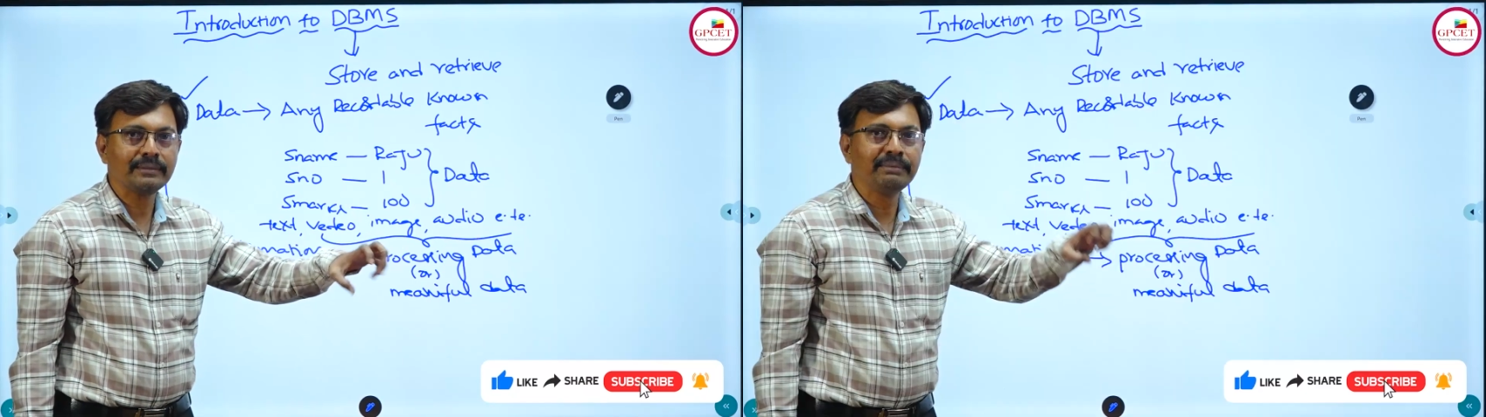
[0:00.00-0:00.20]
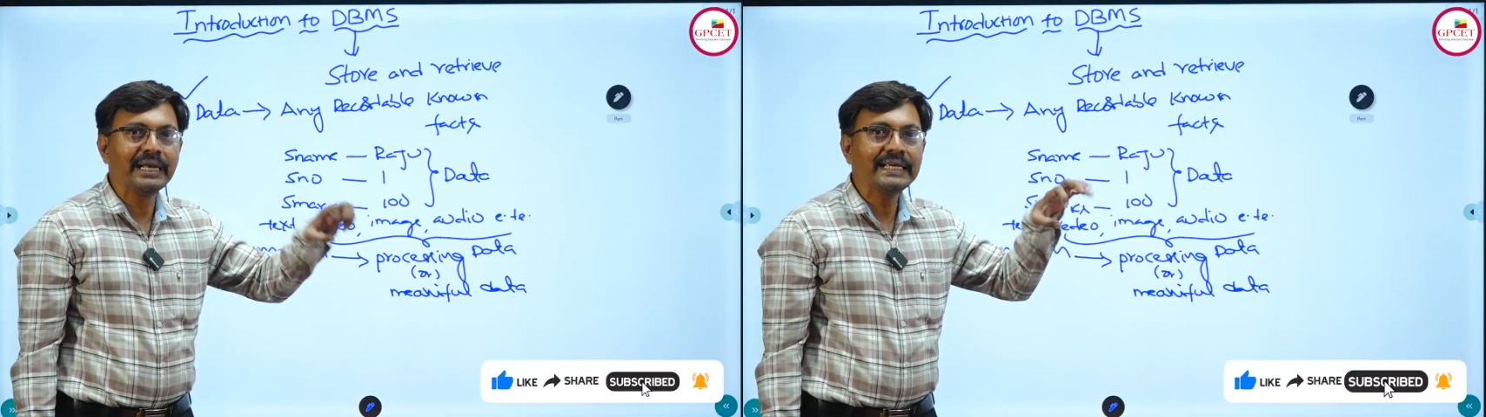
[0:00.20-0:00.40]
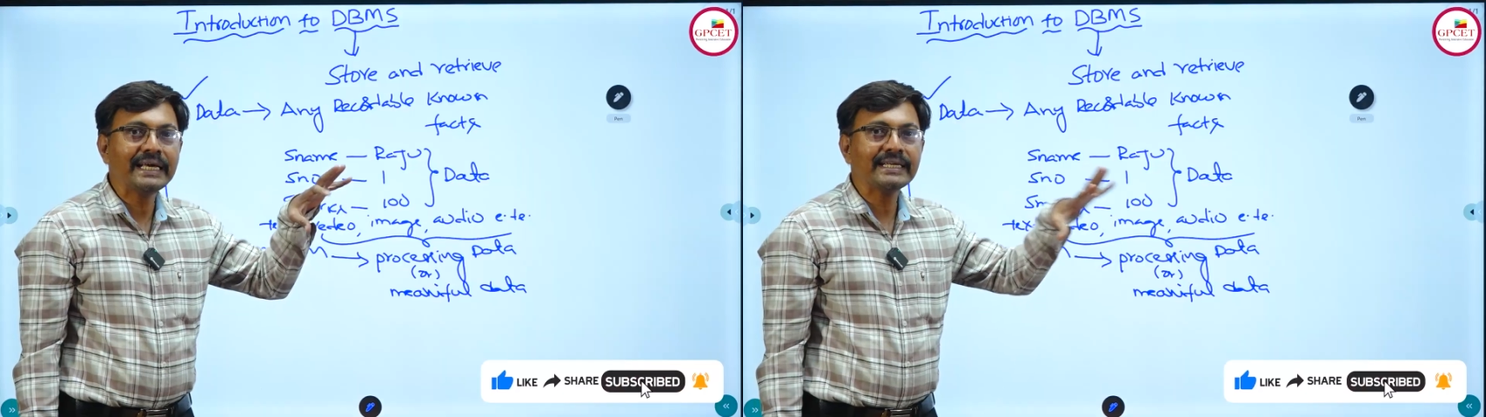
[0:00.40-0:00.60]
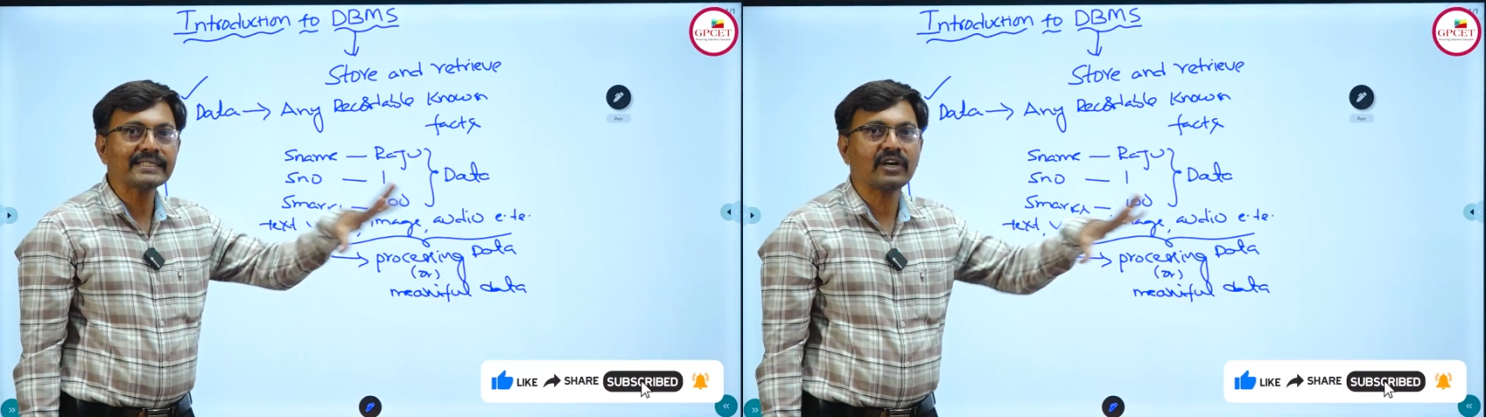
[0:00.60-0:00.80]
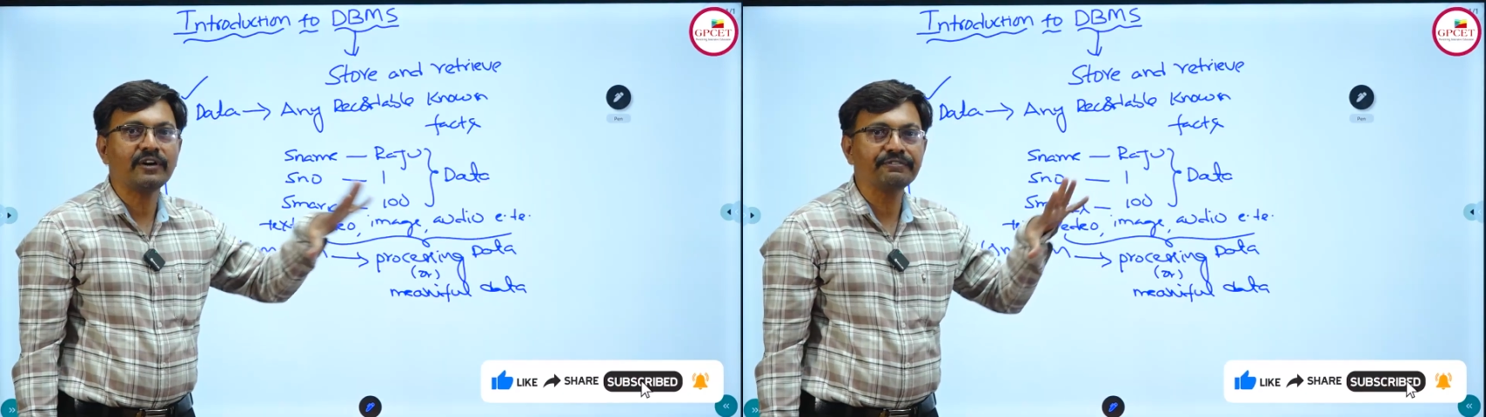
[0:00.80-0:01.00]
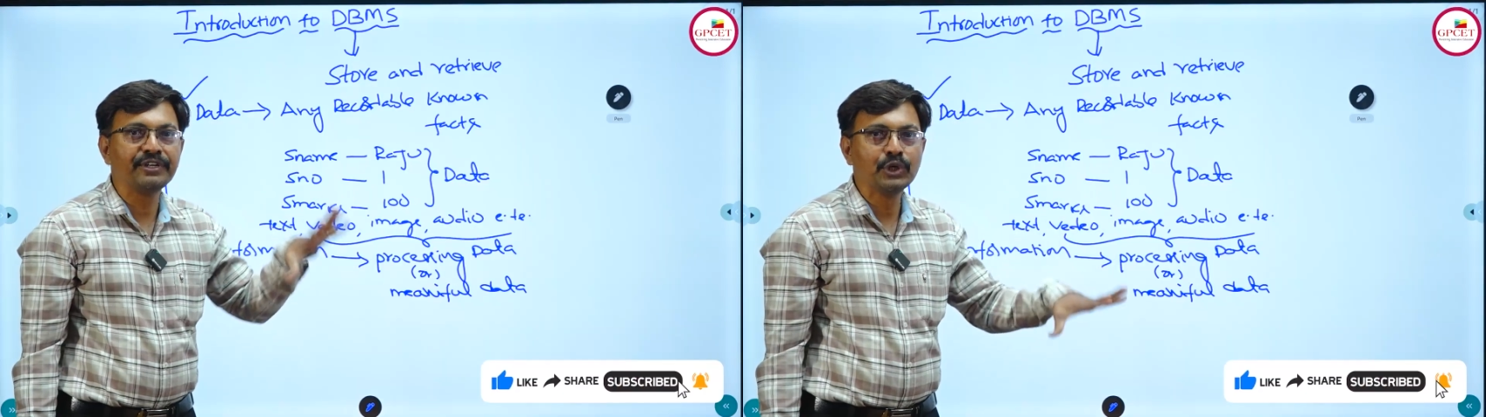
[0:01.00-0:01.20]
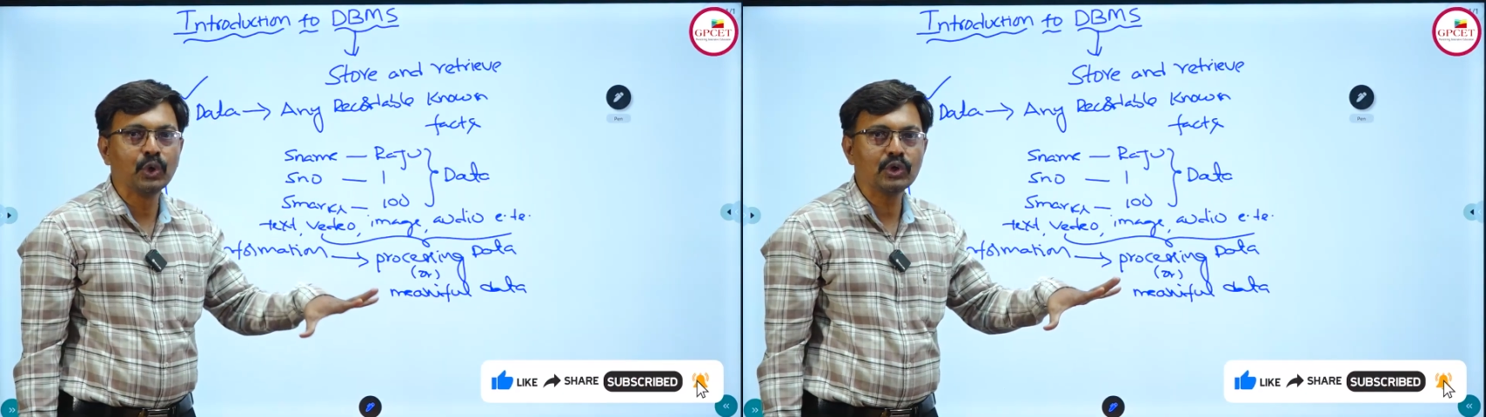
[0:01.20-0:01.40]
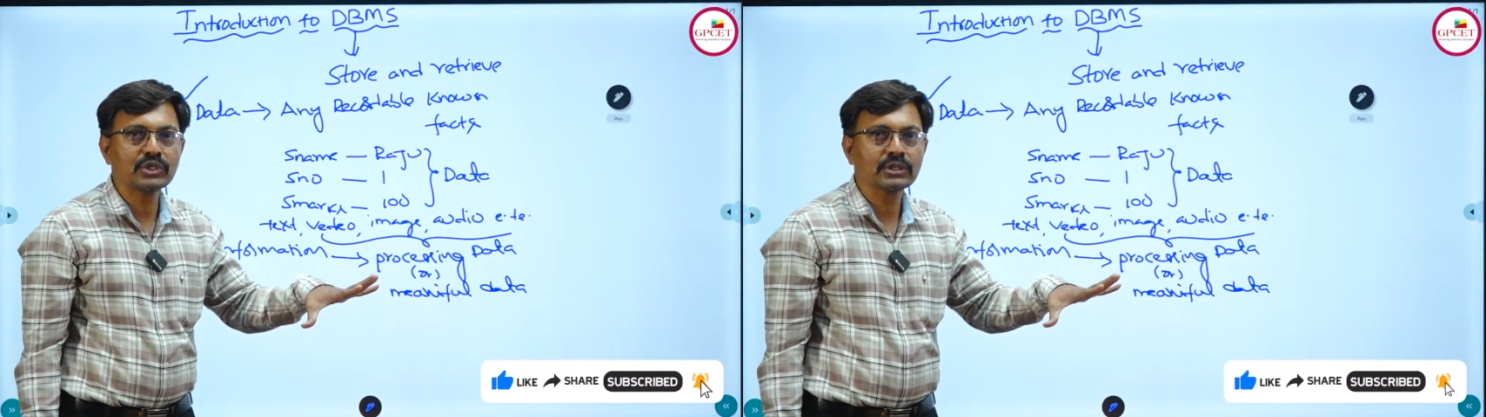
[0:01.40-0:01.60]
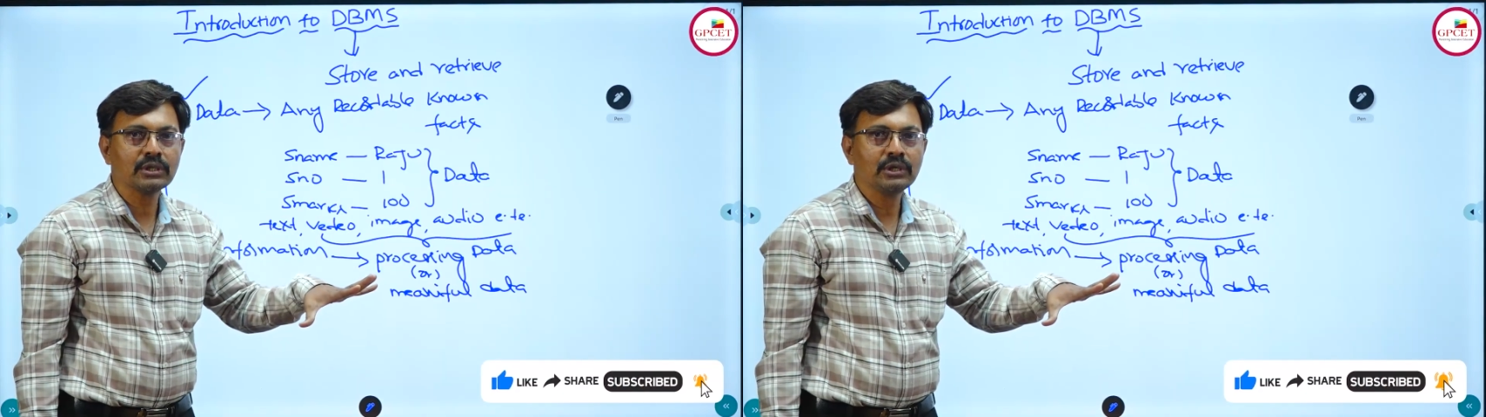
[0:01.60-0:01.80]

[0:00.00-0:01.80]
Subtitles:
millions of videos,